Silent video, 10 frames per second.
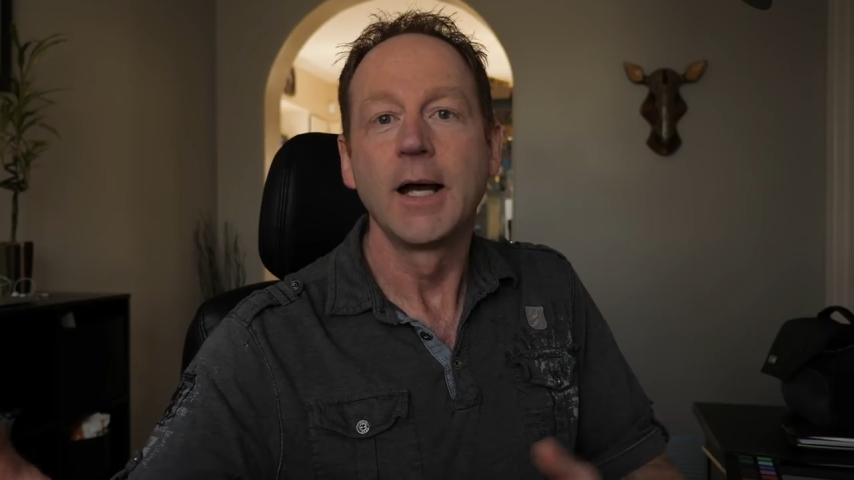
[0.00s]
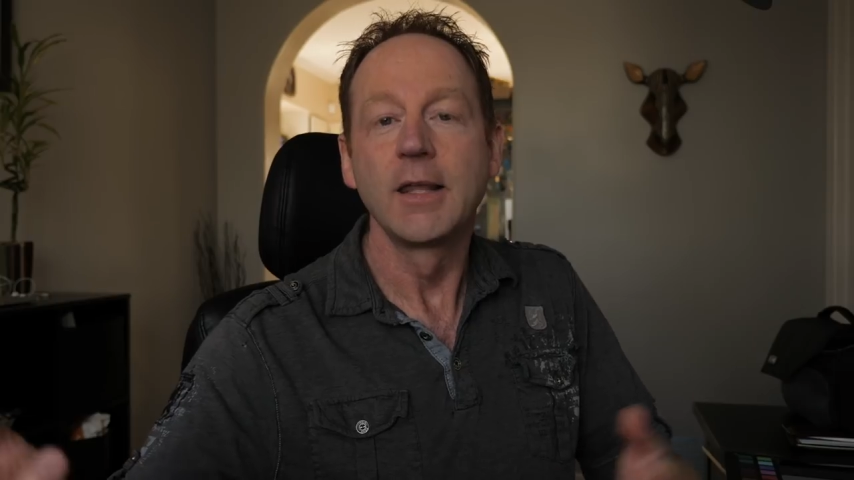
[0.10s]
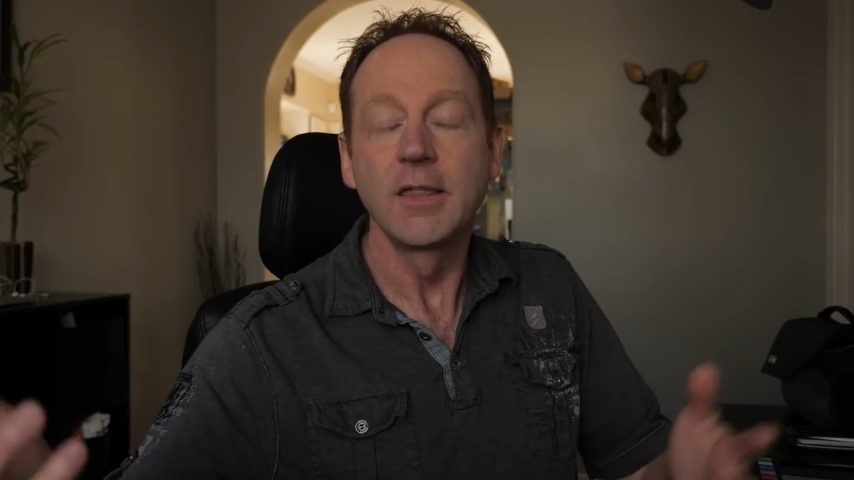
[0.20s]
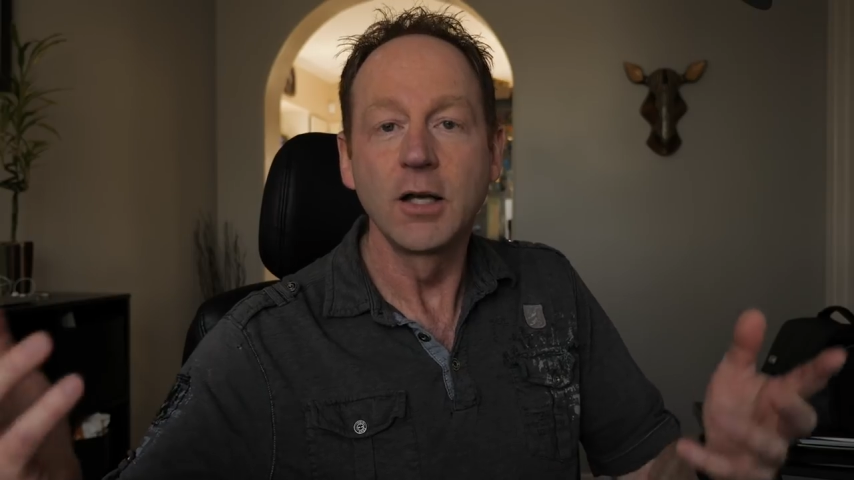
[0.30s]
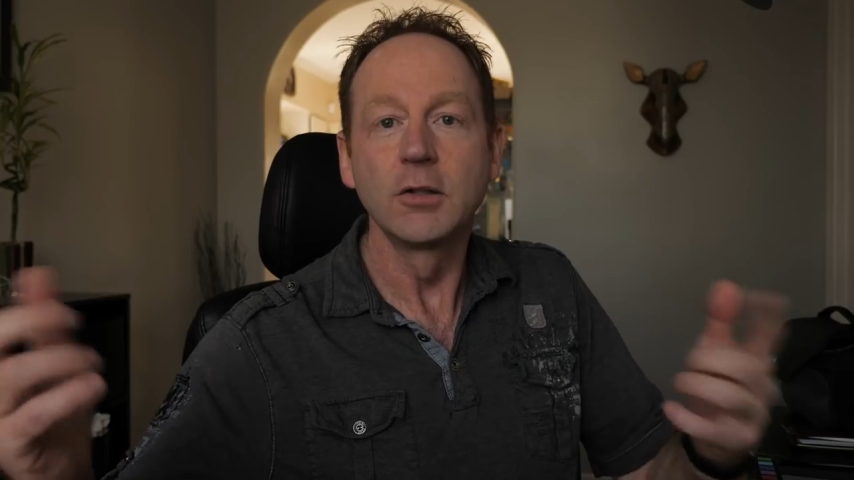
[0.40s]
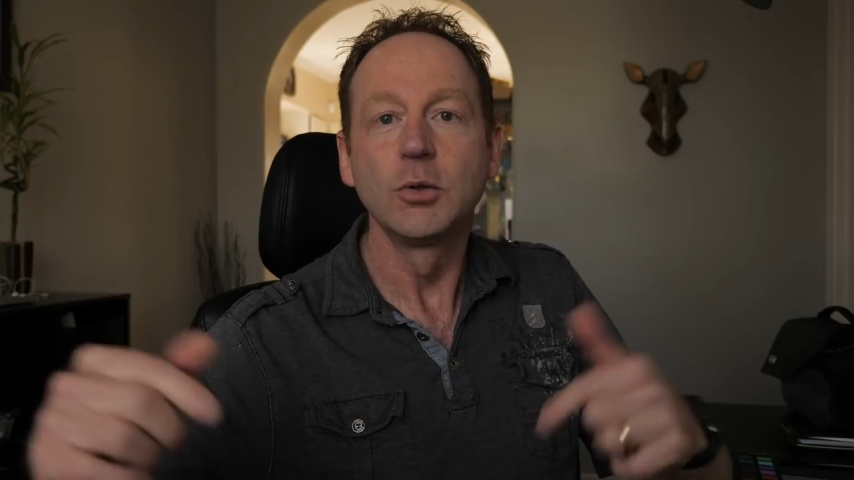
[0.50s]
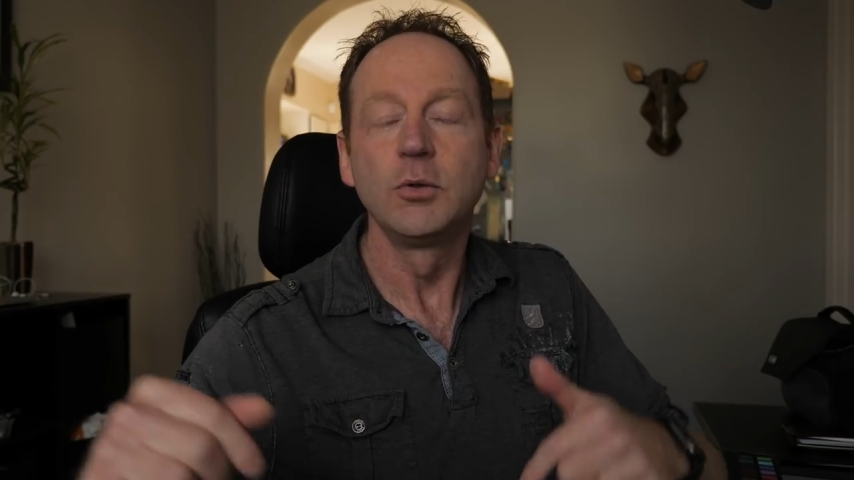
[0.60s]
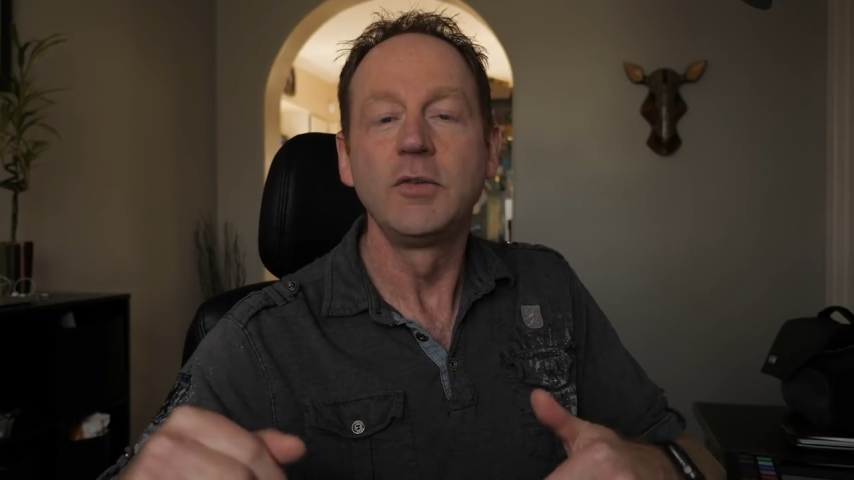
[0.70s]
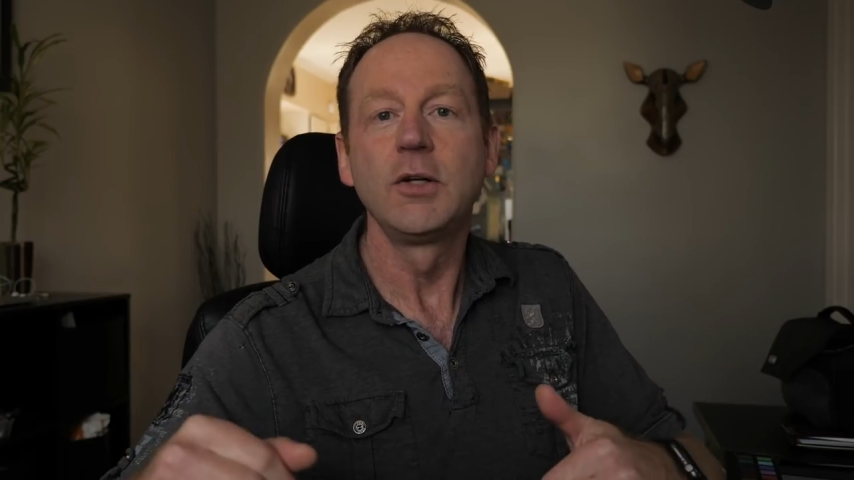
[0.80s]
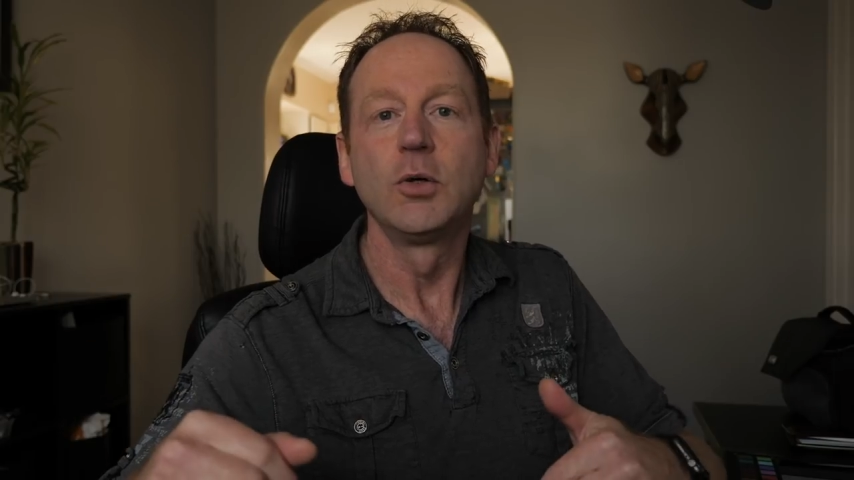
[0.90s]
I think I'll do
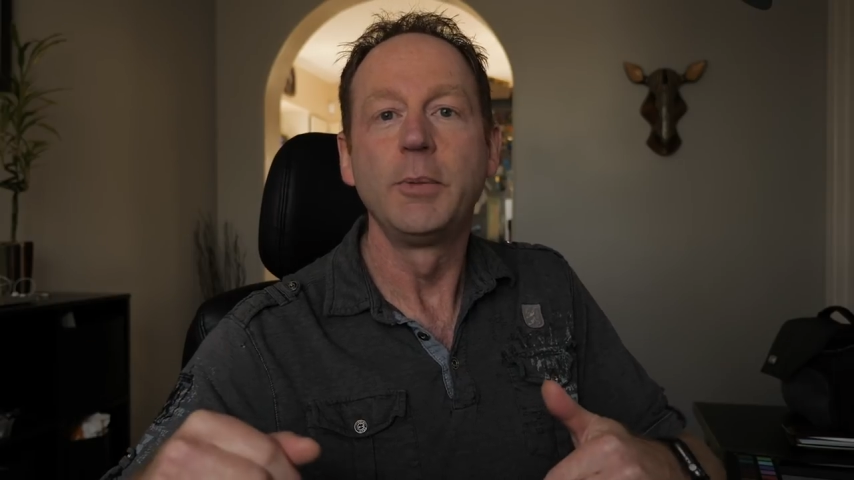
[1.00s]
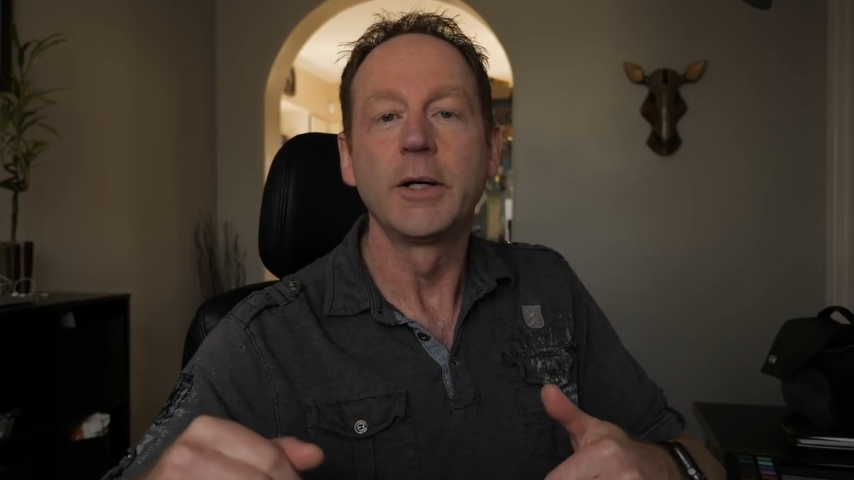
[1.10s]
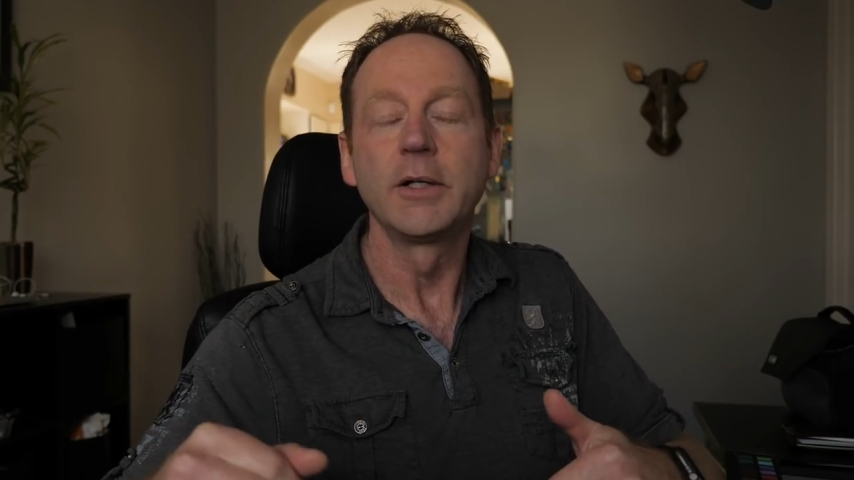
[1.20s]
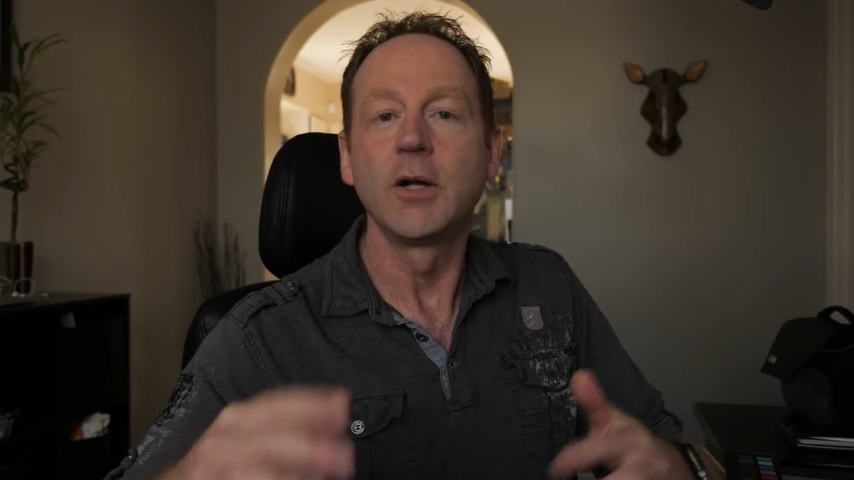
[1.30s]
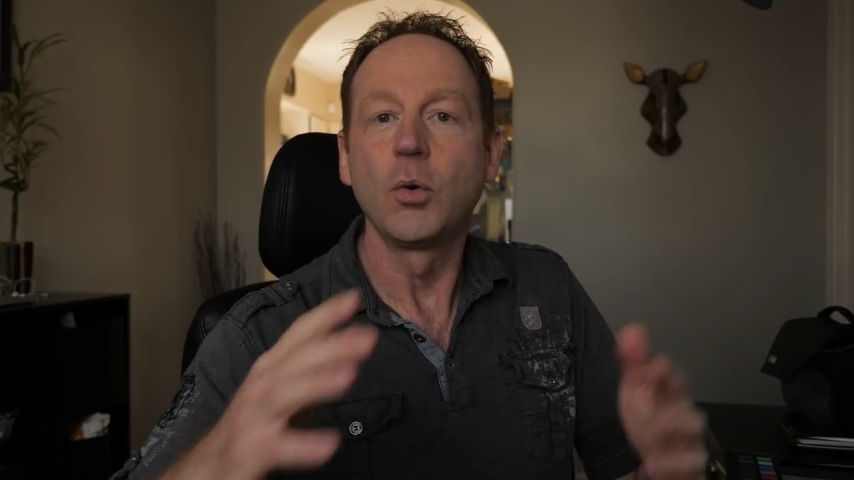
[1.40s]
a video about it and